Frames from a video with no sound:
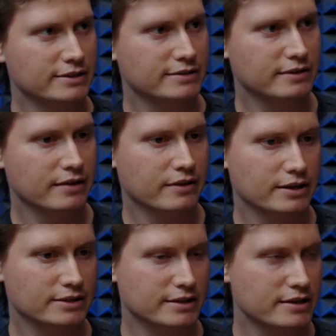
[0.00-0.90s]

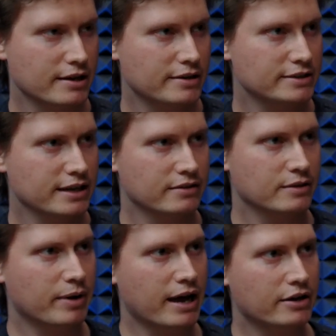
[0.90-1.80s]
CDN is
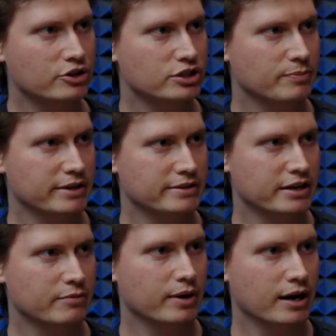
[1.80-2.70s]
that the package is
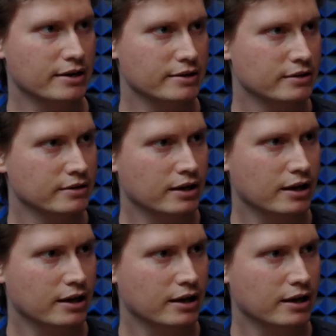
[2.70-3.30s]
maintained by